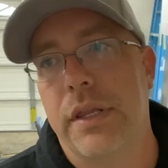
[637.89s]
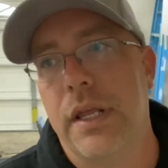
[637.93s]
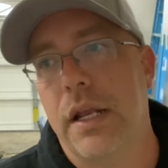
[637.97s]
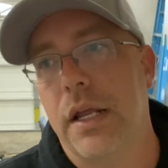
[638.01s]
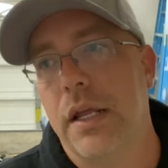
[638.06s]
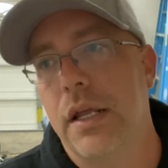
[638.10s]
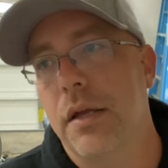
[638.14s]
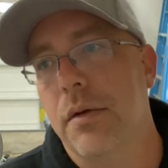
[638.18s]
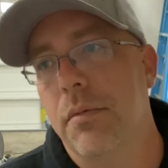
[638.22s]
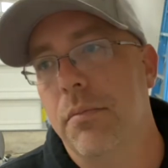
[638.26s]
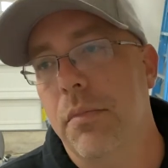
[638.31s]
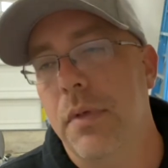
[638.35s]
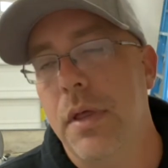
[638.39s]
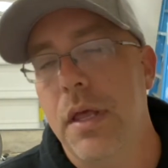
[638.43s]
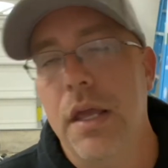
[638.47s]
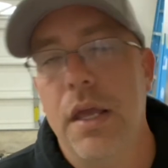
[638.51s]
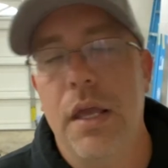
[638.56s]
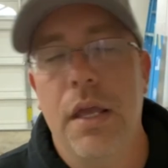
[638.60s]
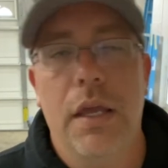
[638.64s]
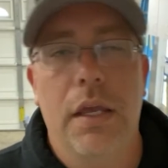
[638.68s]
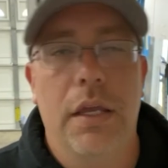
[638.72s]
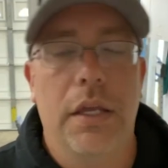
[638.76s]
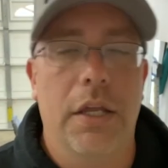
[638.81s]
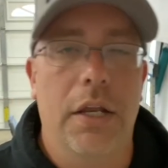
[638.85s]
that I am,
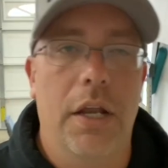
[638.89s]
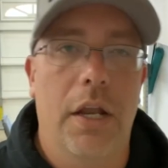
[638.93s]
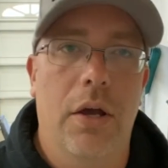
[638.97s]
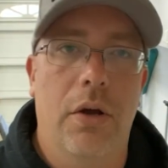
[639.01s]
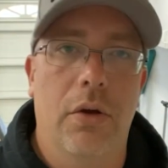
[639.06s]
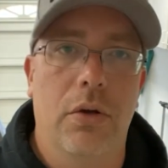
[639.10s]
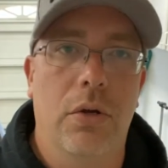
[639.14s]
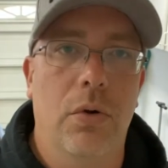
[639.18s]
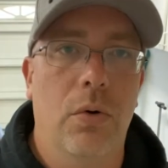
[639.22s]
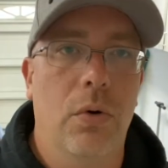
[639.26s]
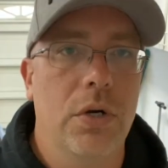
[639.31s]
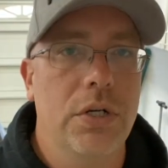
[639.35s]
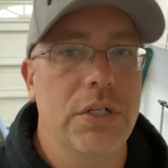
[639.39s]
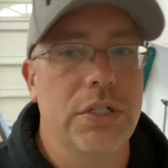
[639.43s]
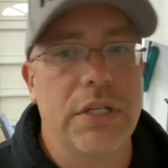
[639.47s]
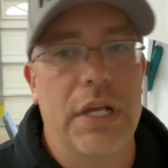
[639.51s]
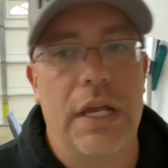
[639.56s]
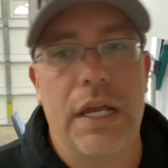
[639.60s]
you know, gorgeous.